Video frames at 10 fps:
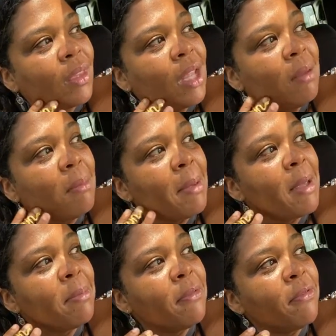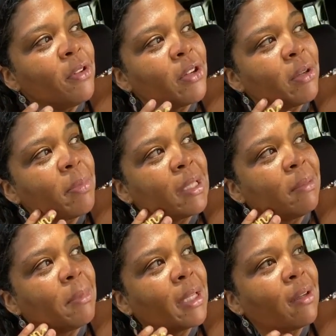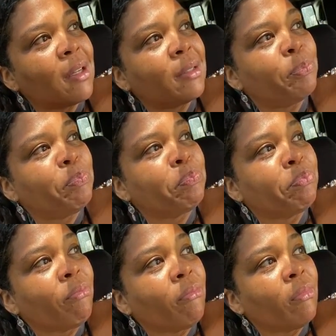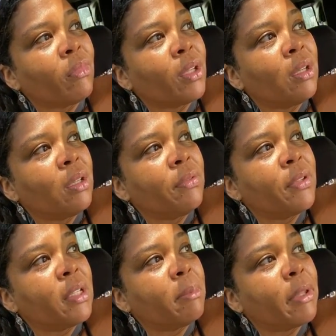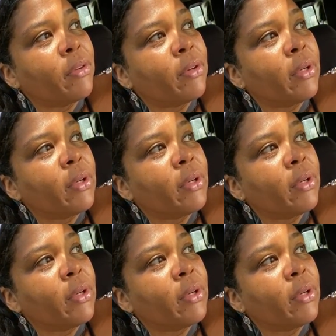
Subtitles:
It might make me feel good, but my God, I feel in my throat.